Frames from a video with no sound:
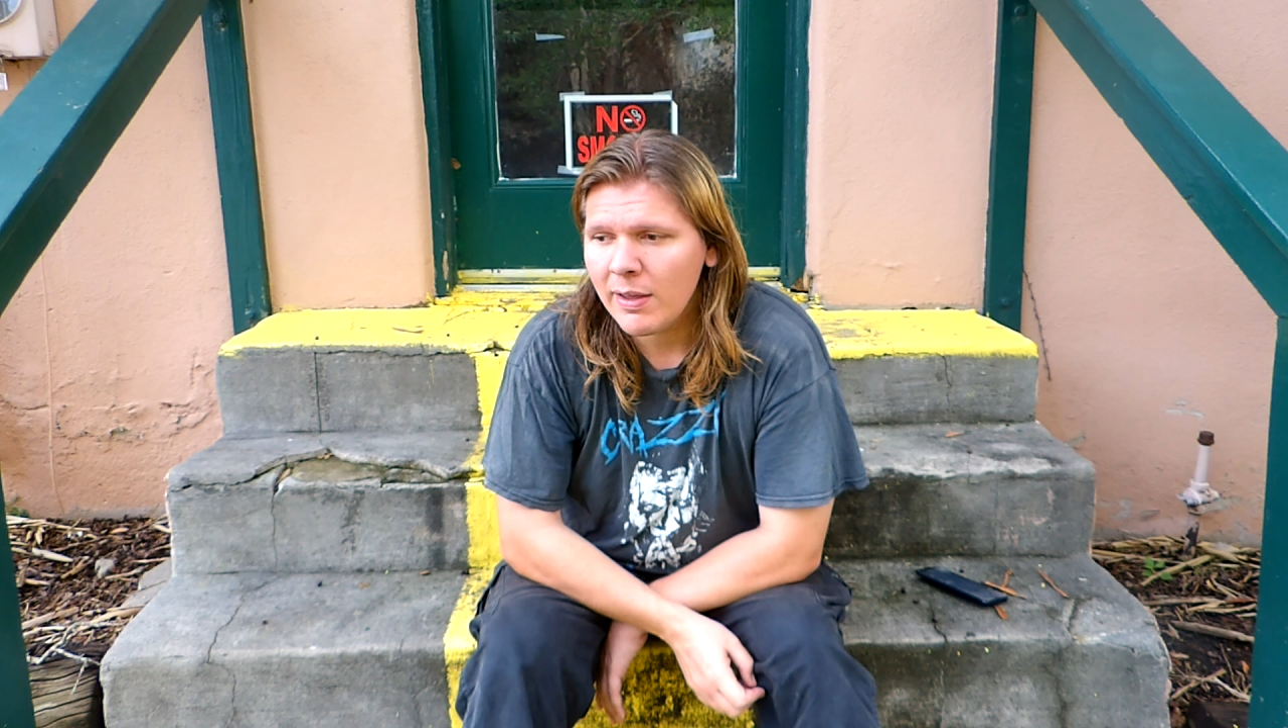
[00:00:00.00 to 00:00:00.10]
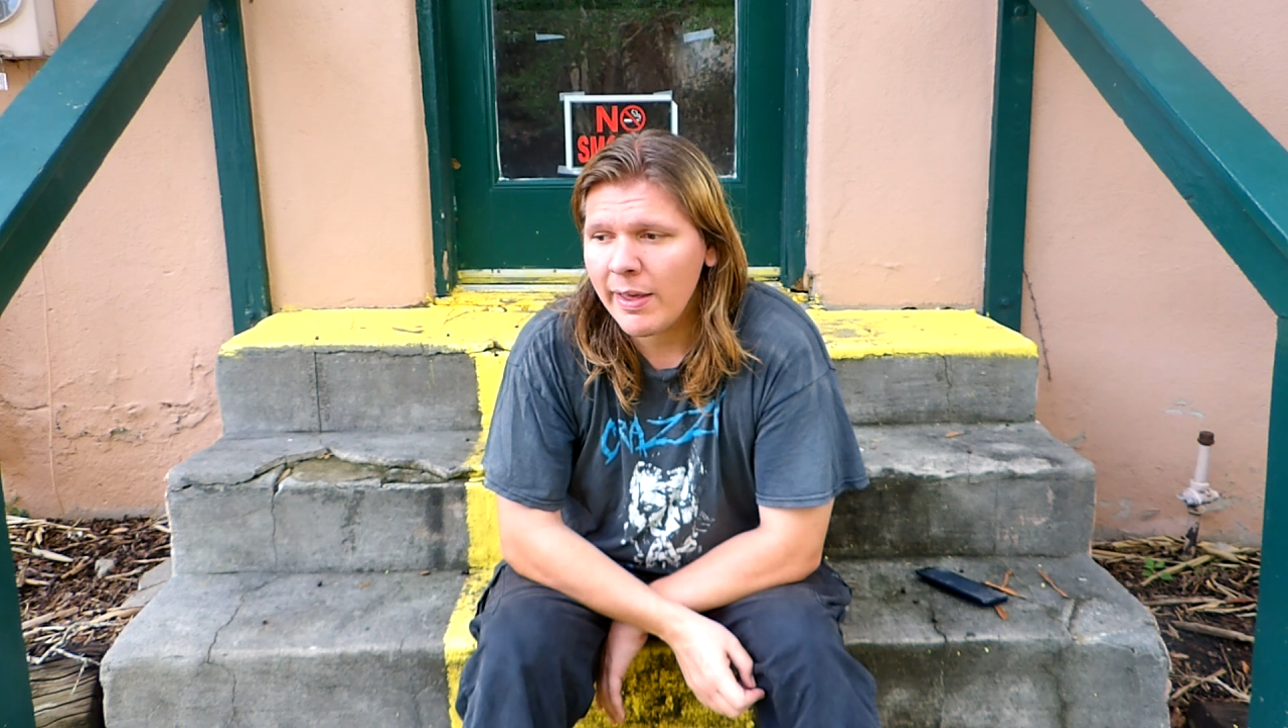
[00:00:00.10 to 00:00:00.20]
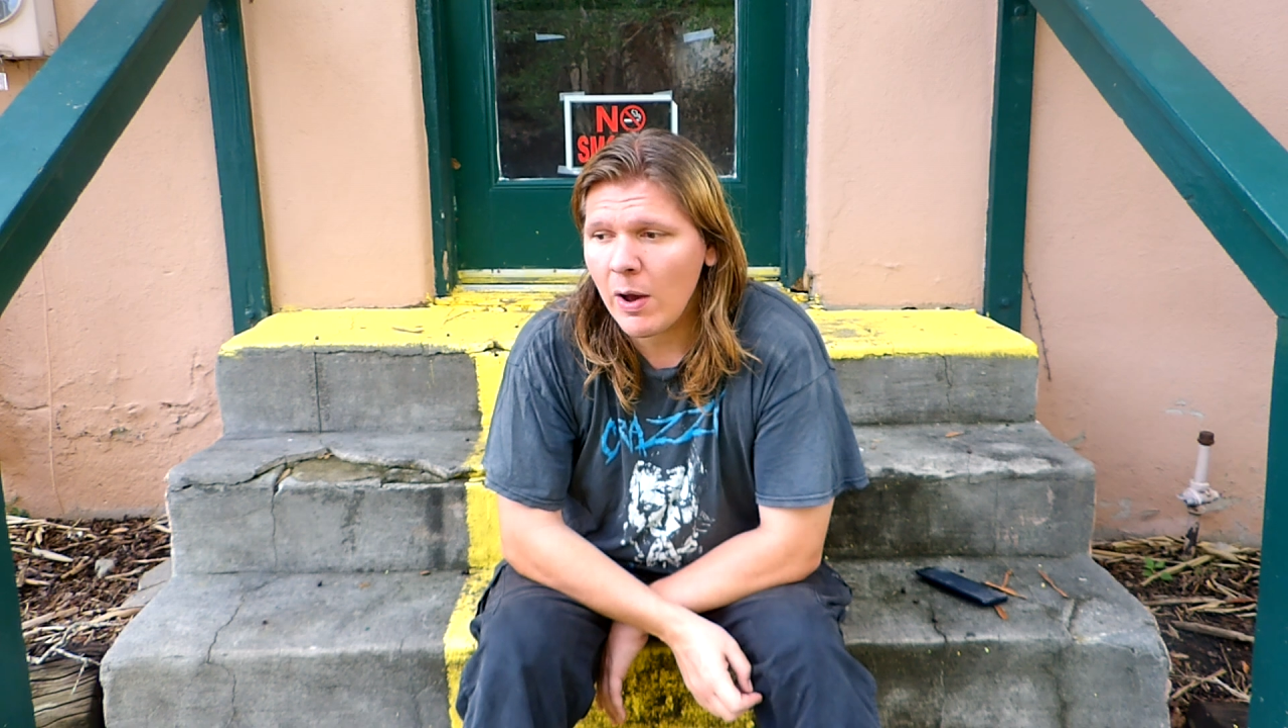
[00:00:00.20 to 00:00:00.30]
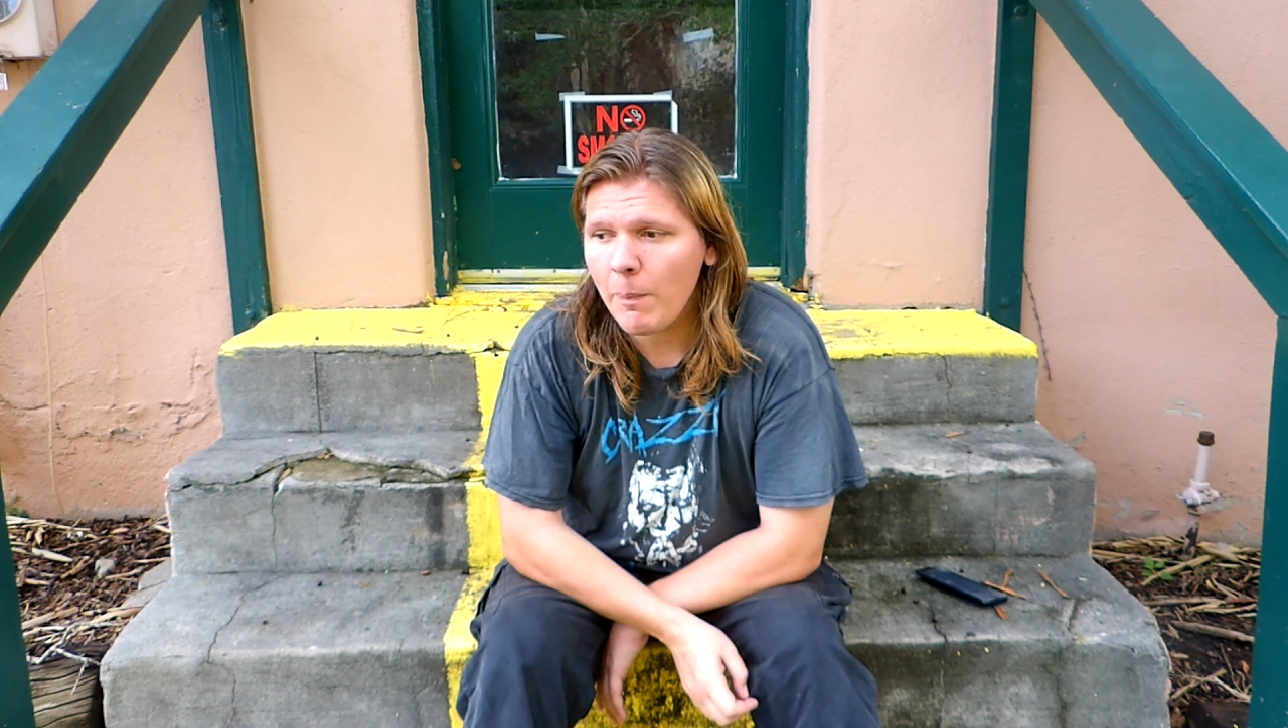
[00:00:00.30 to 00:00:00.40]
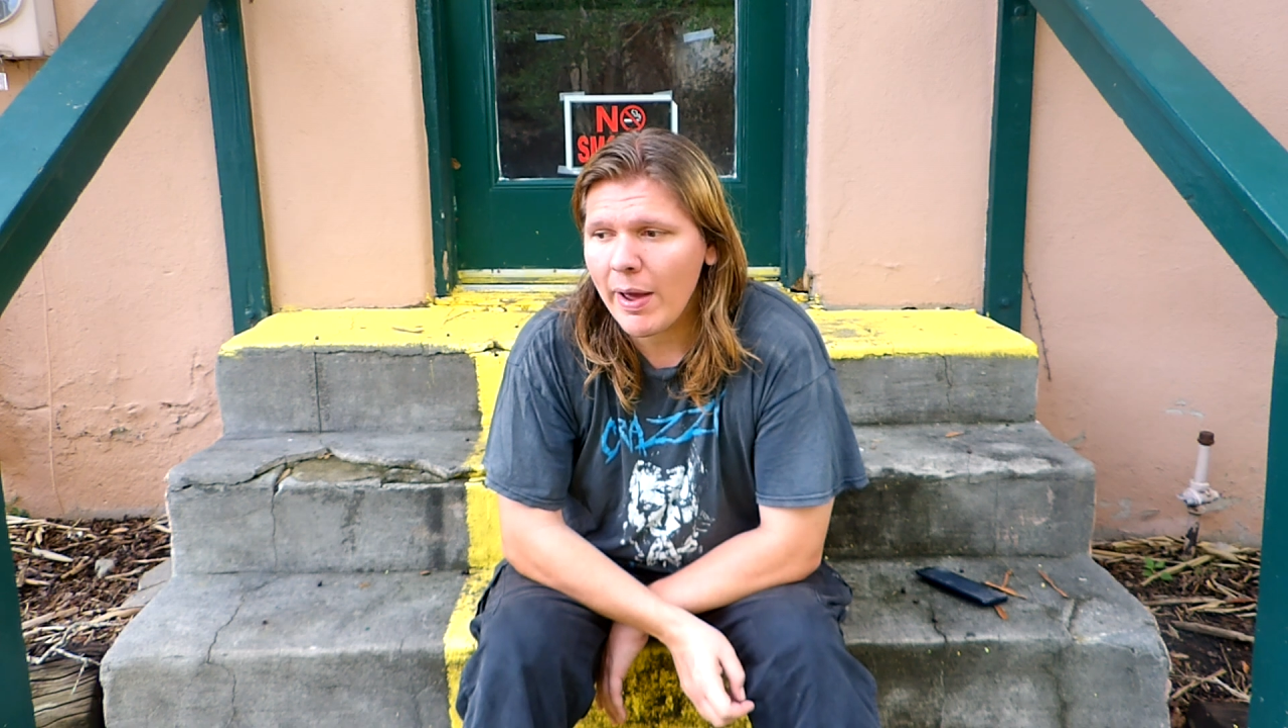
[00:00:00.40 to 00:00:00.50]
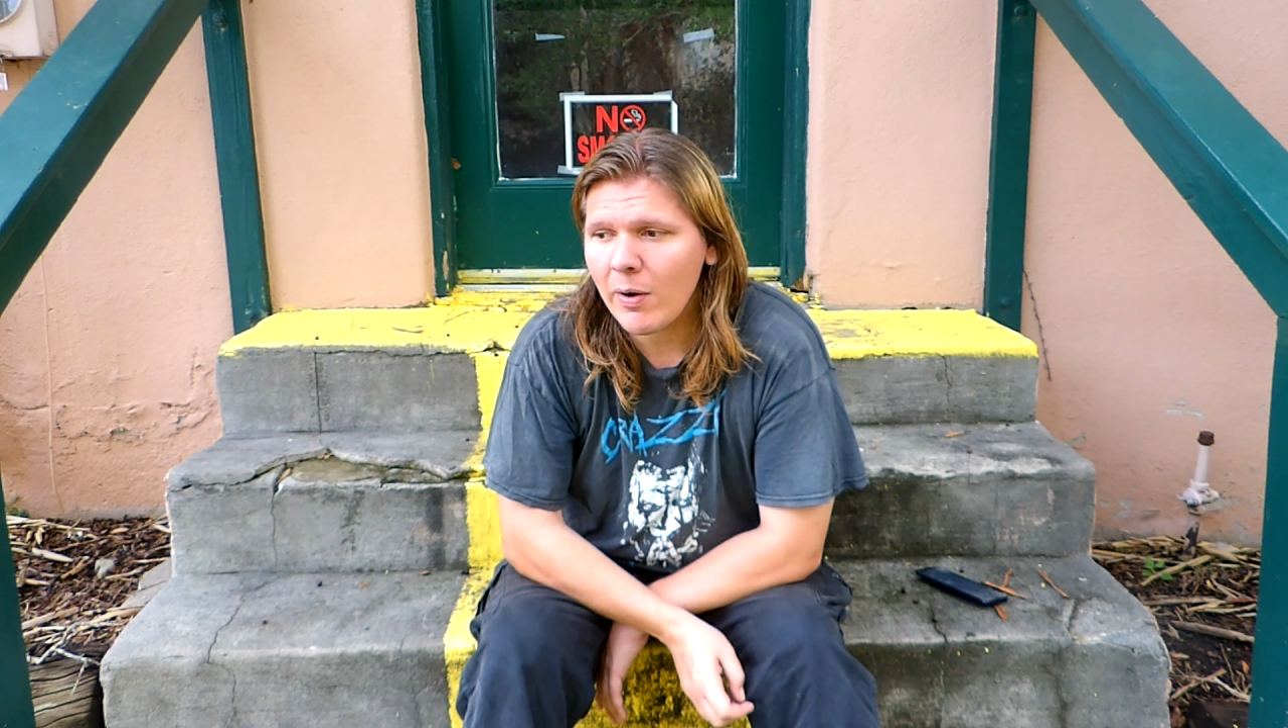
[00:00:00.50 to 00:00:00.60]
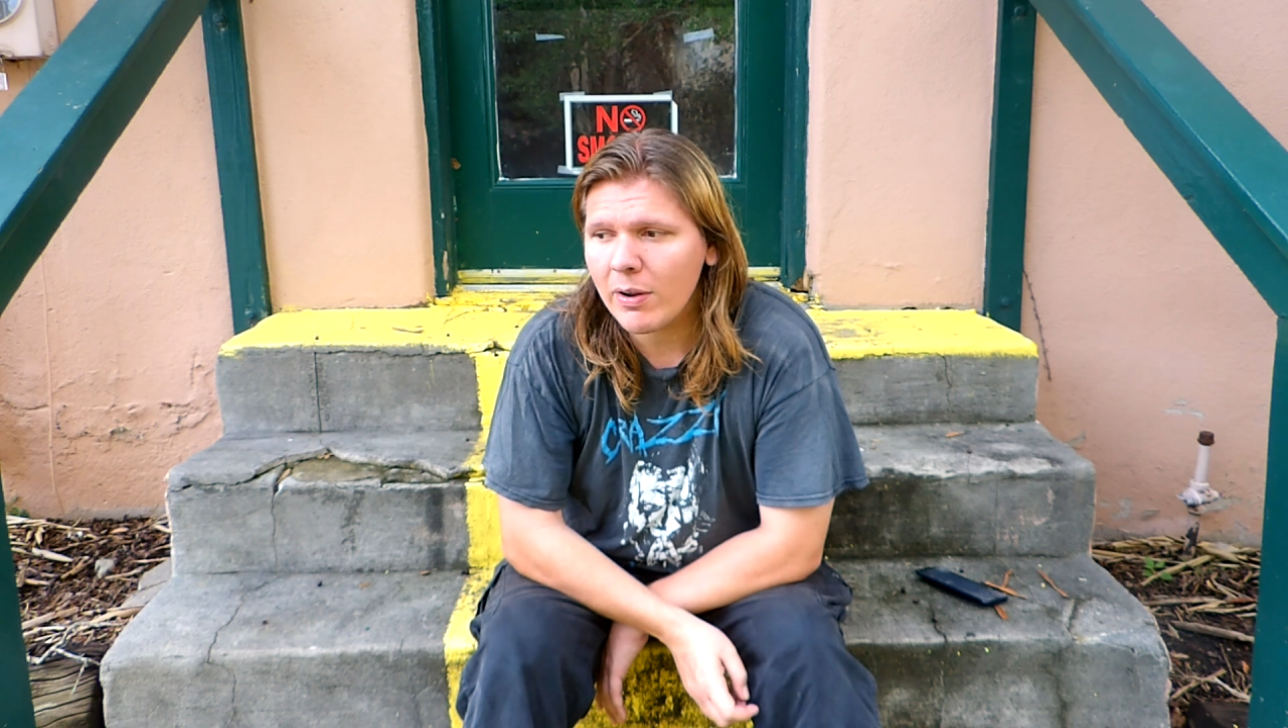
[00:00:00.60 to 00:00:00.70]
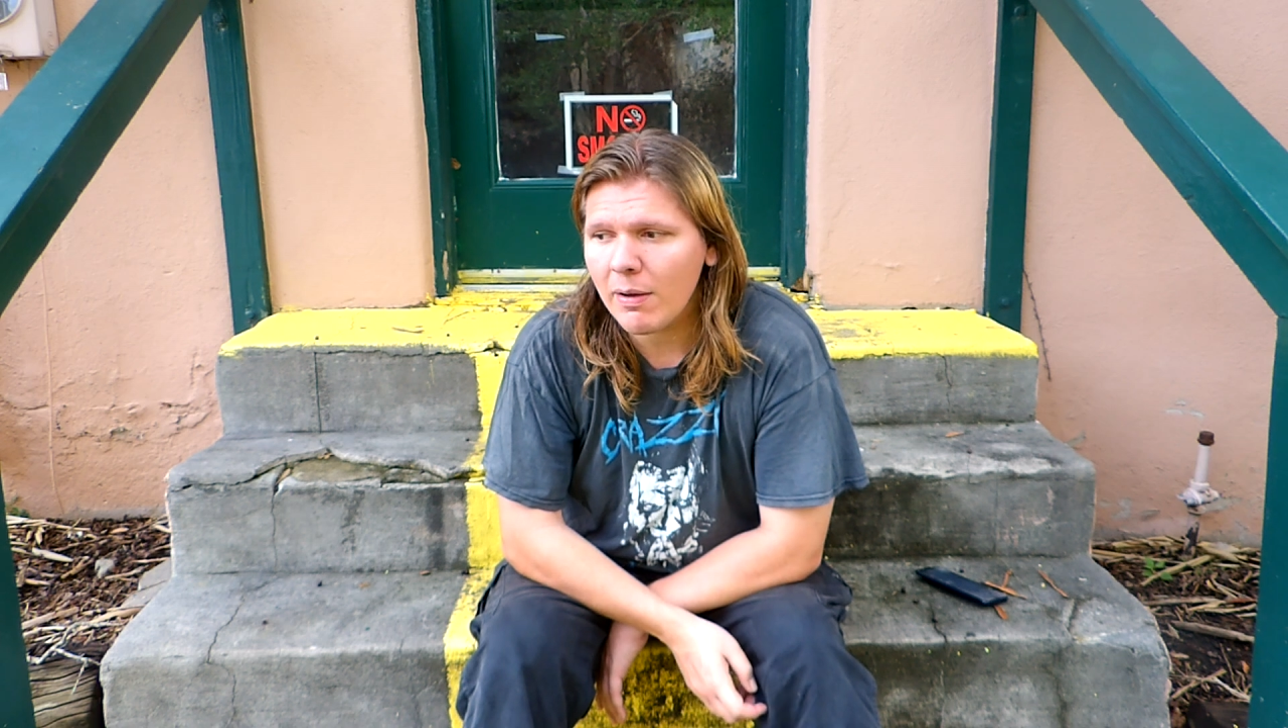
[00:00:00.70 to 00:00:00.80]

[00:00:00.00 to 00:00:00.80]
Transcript: help out